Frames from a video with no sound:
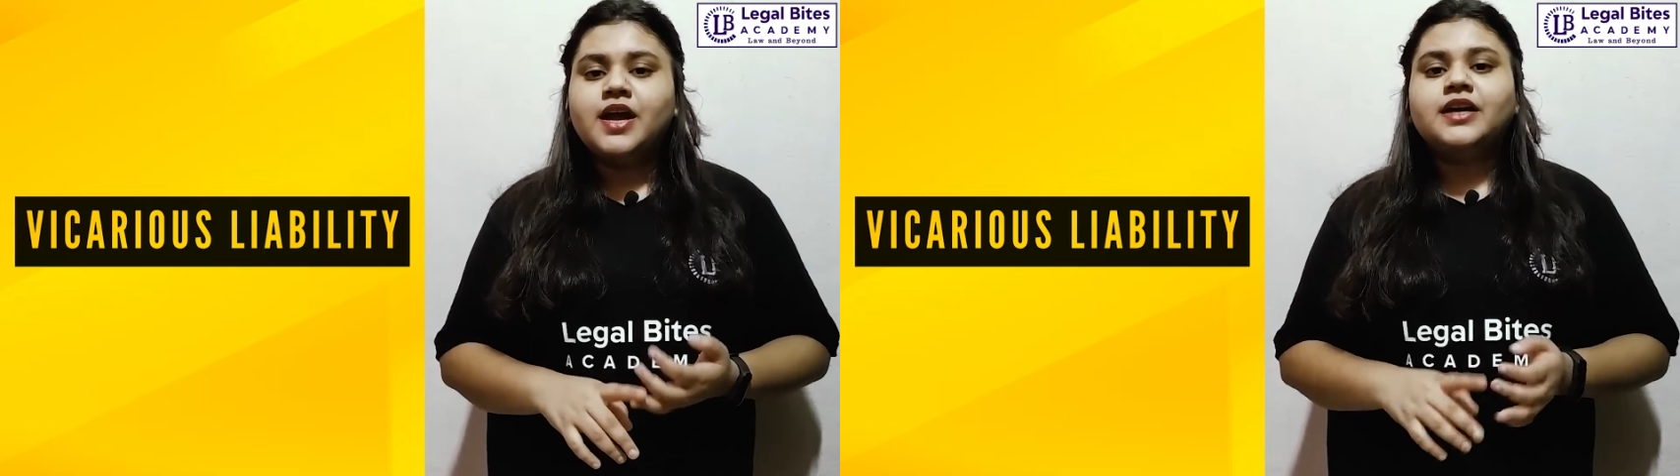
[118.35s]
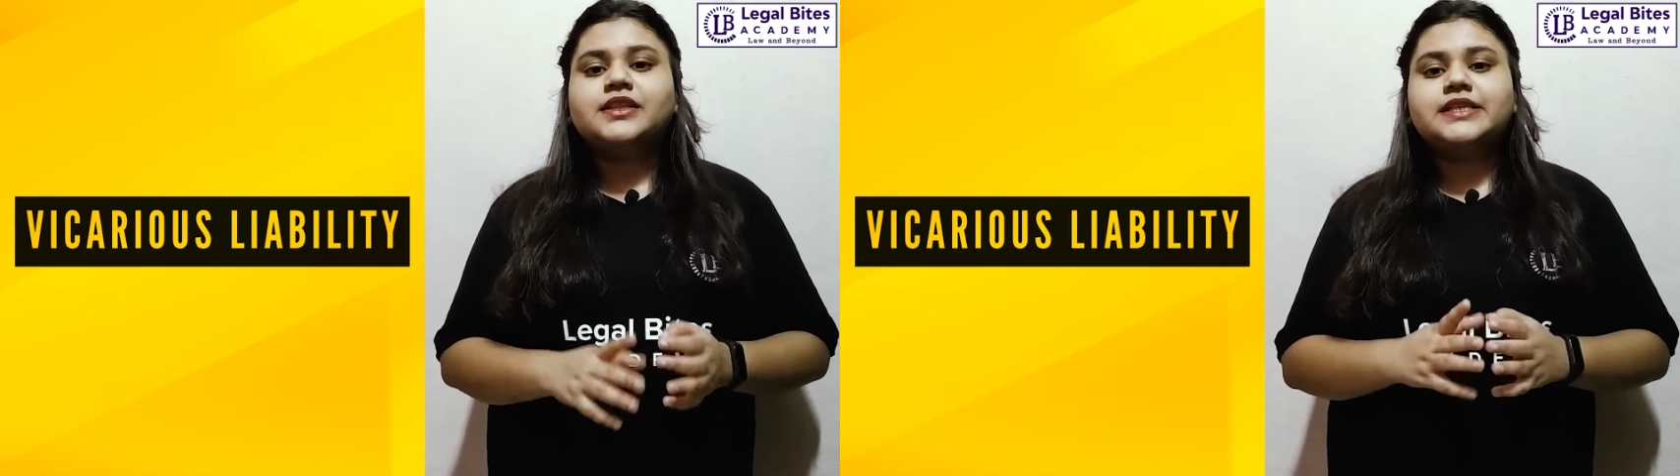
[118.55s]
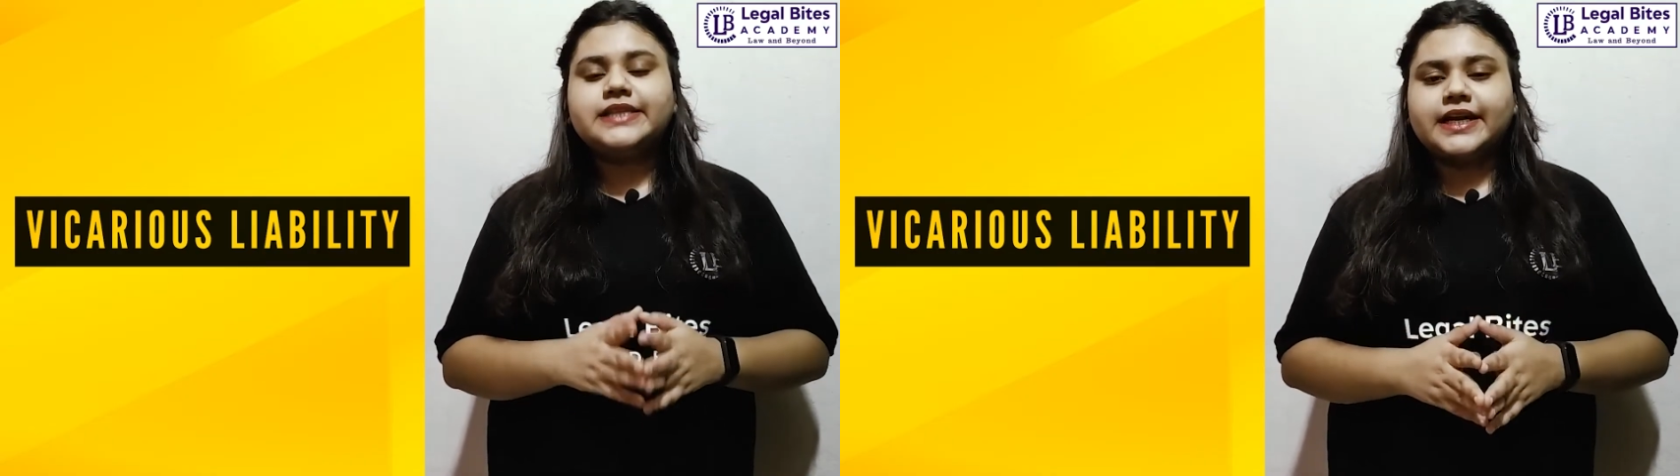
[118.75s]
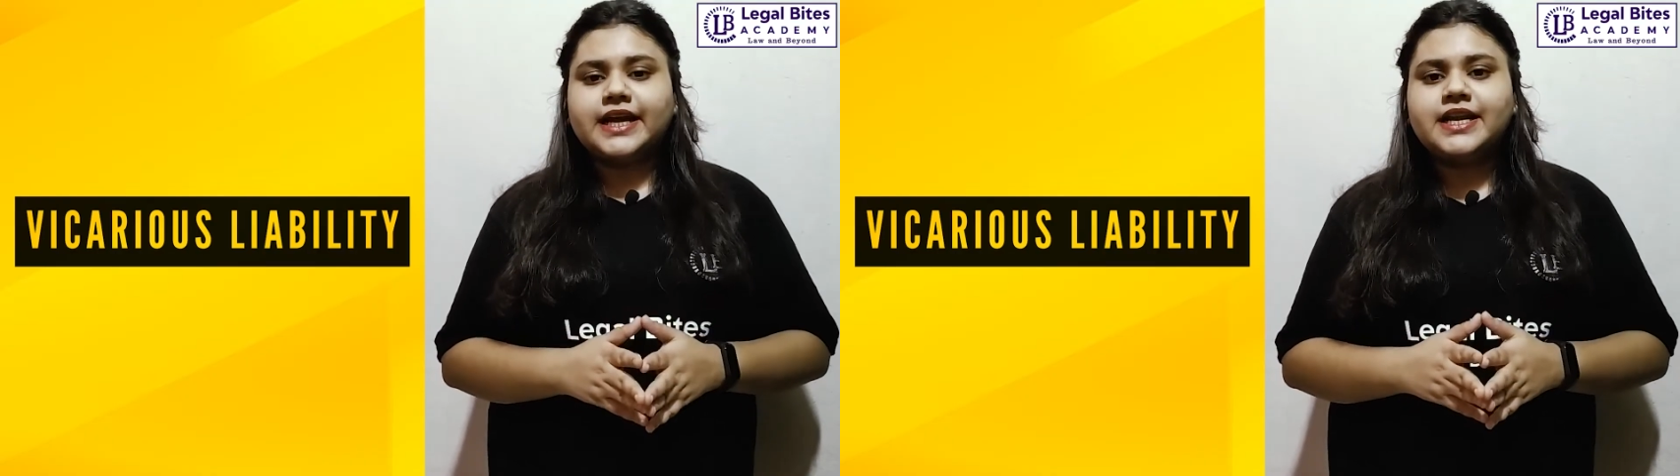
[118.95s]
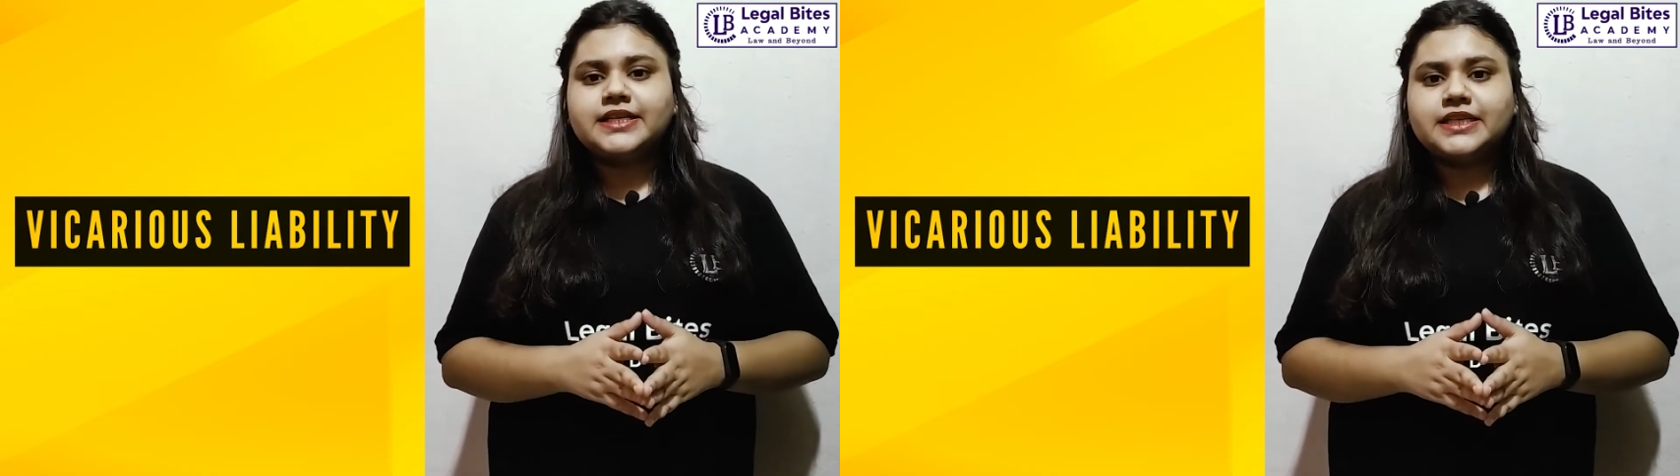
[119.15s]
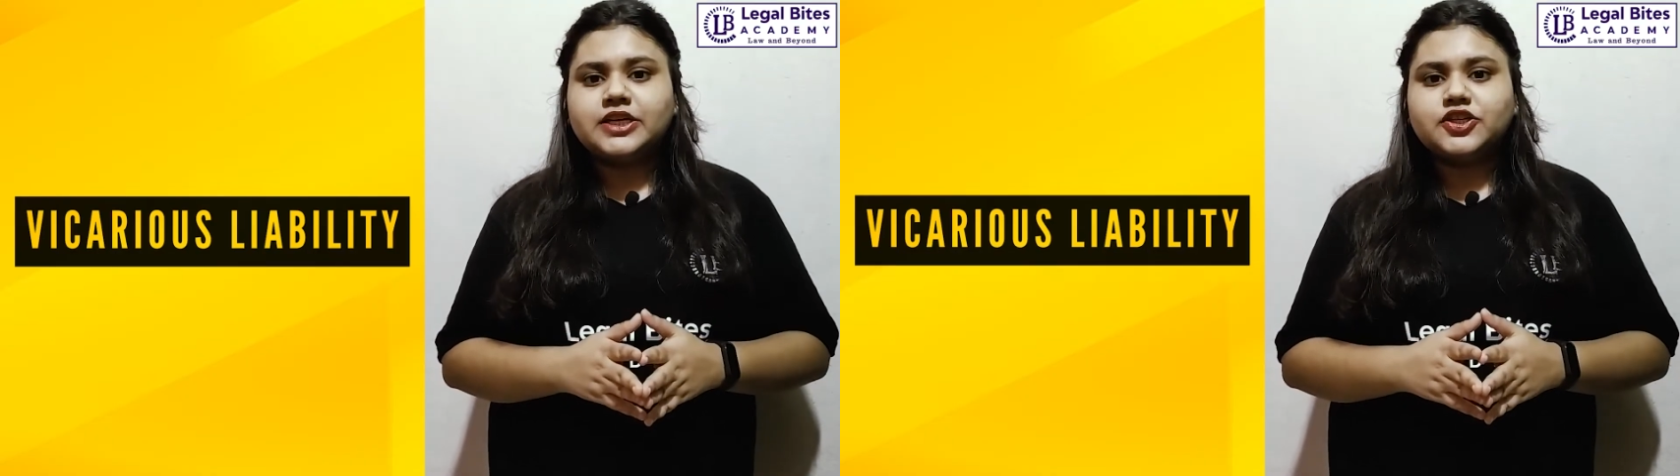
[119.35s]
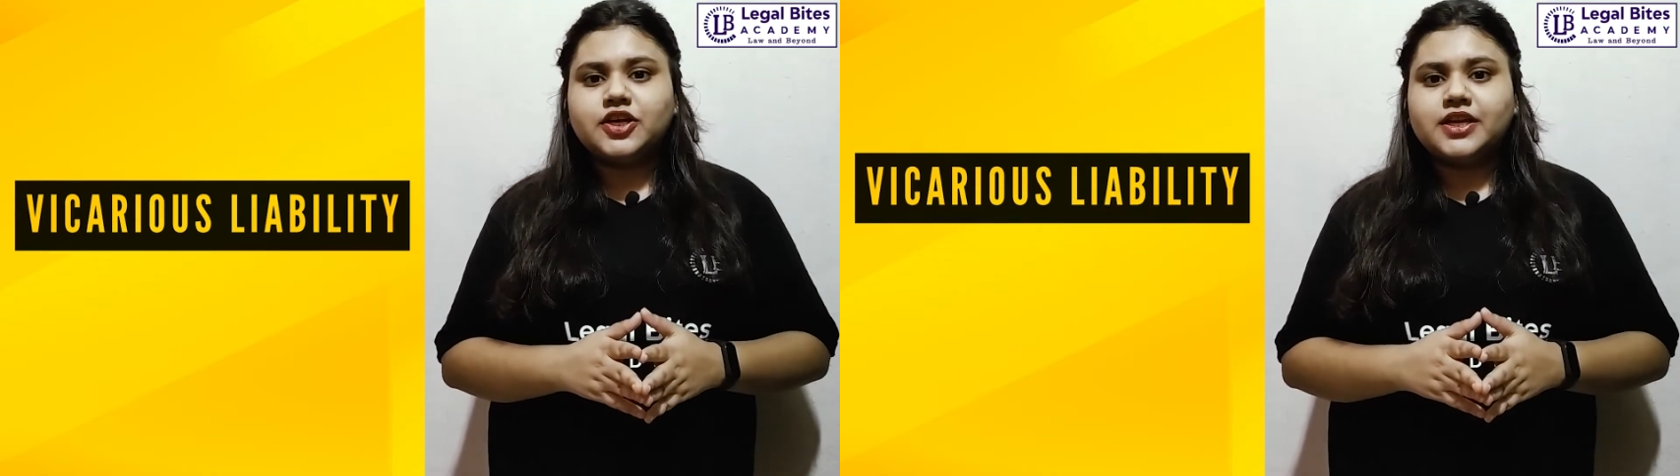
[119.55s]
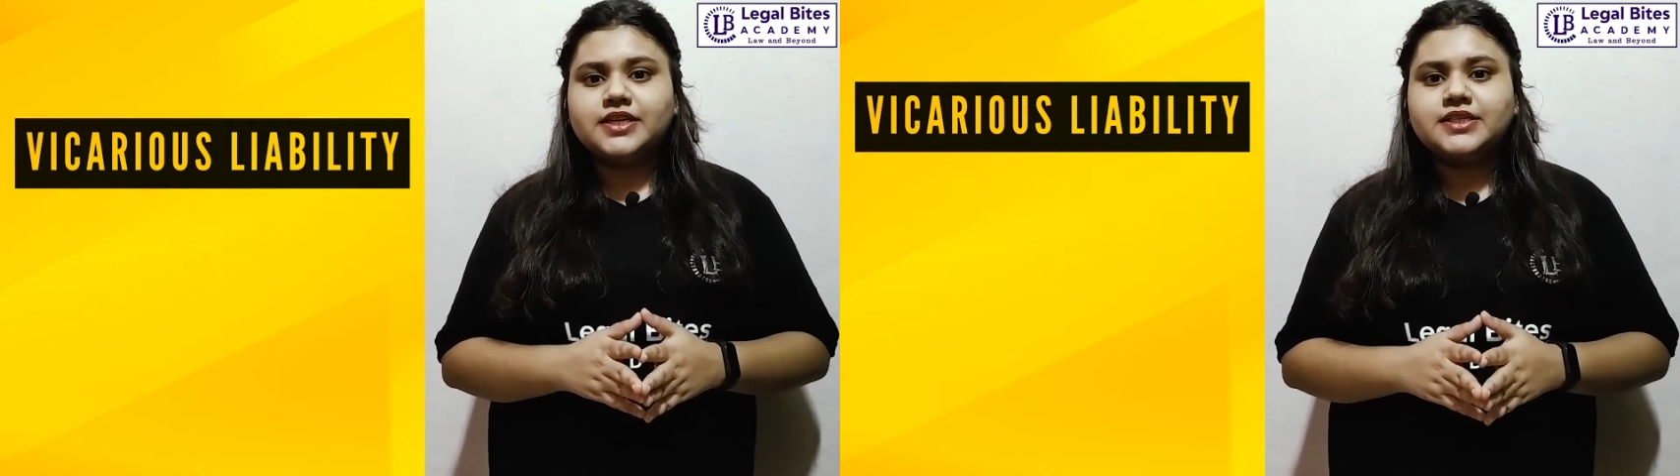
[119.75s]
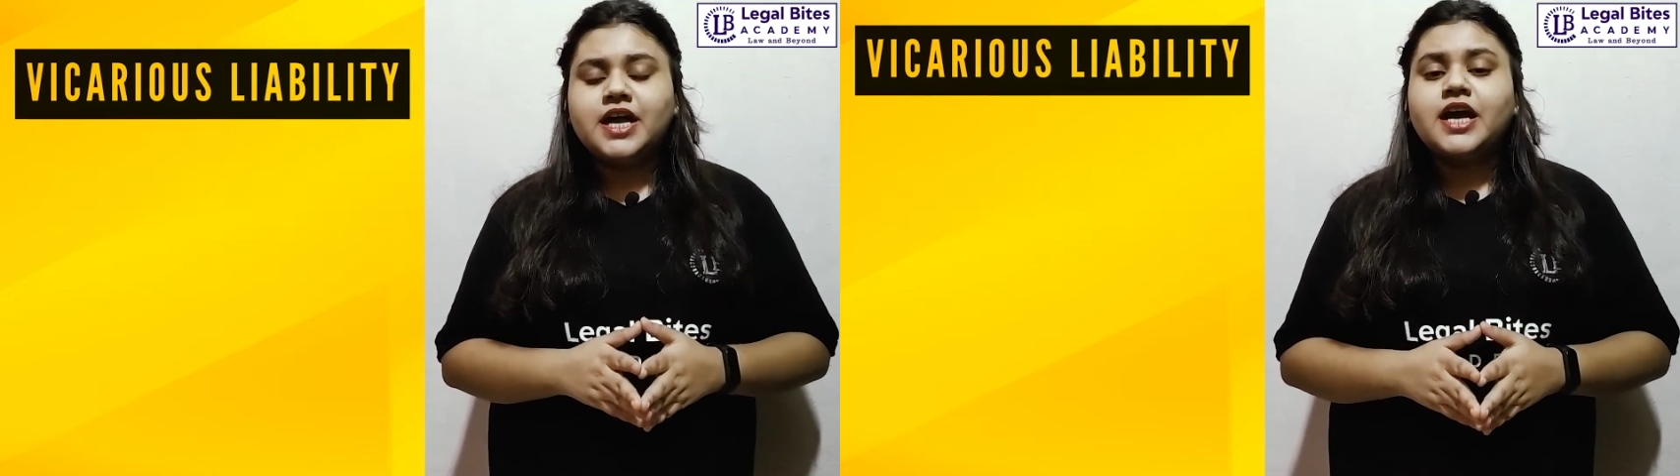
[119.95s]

The second essential is